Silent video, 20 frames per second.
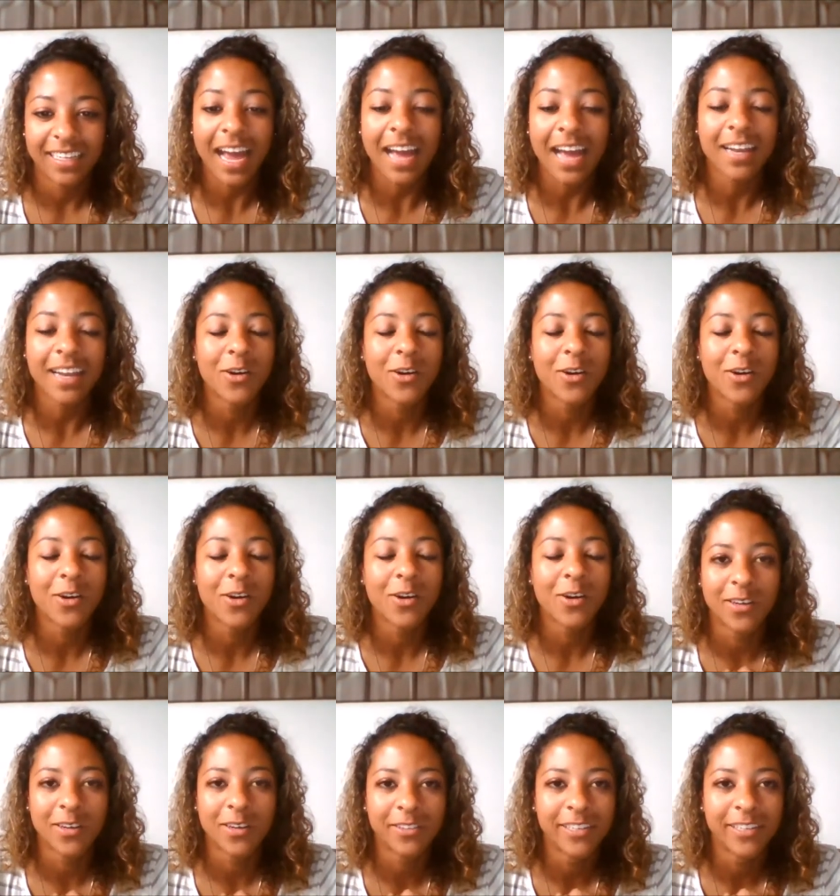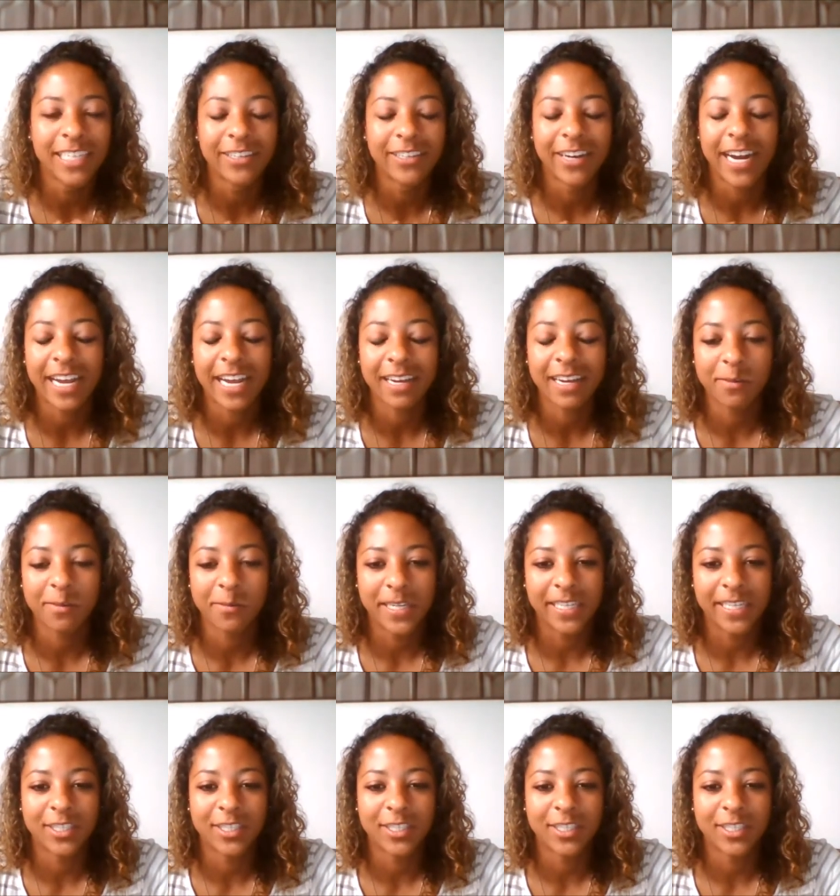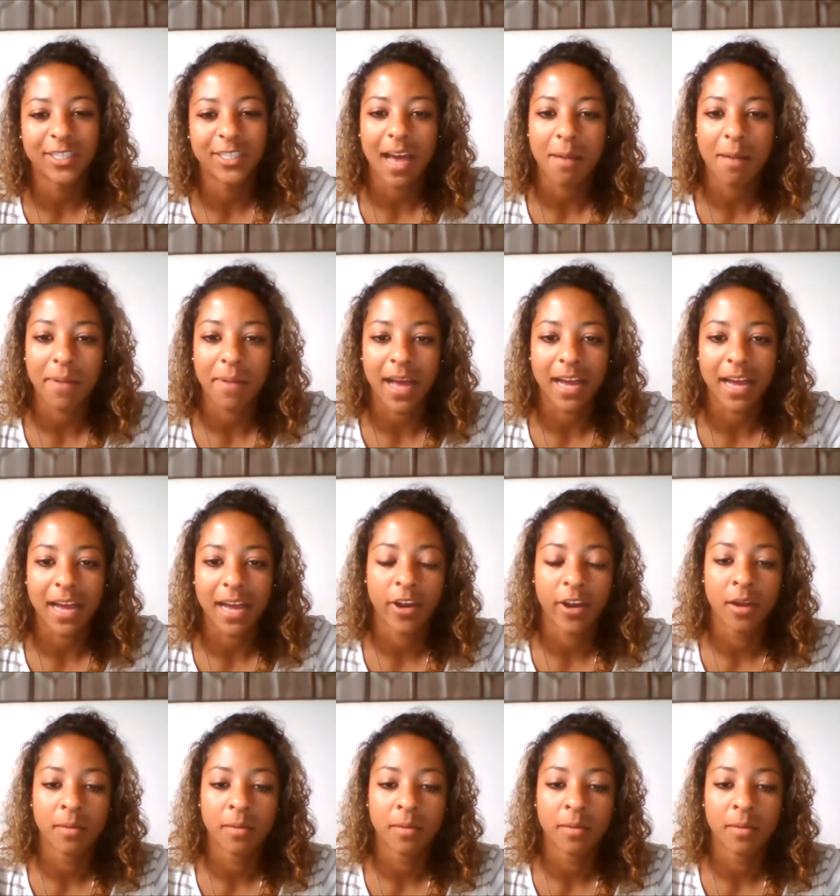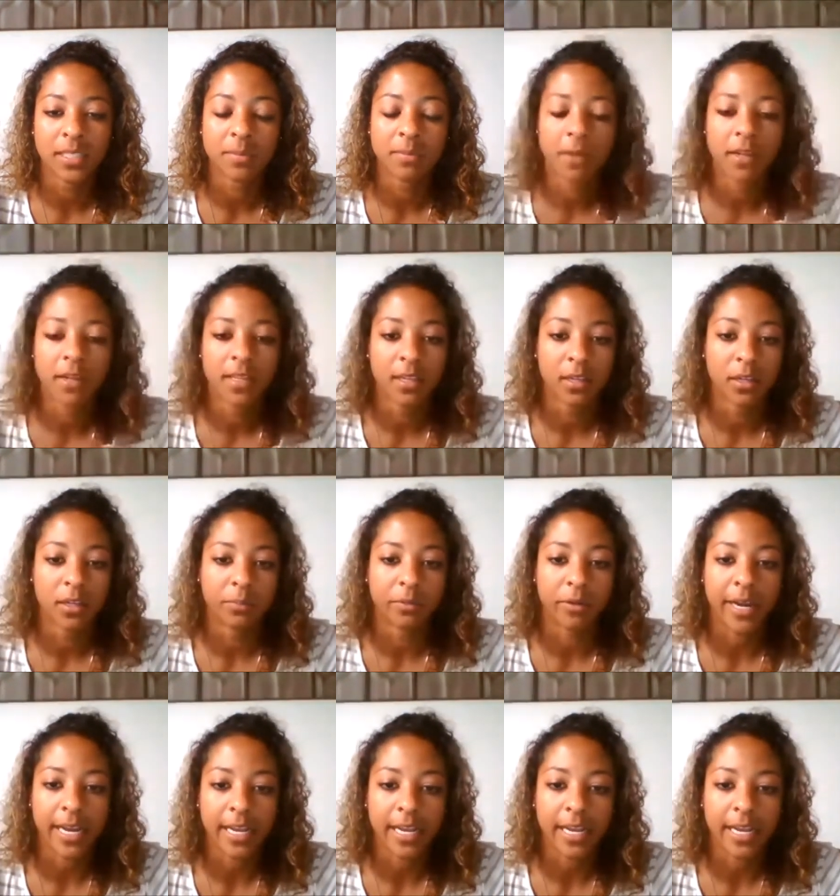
Yeah, no, it's going really great. We just got back from a small little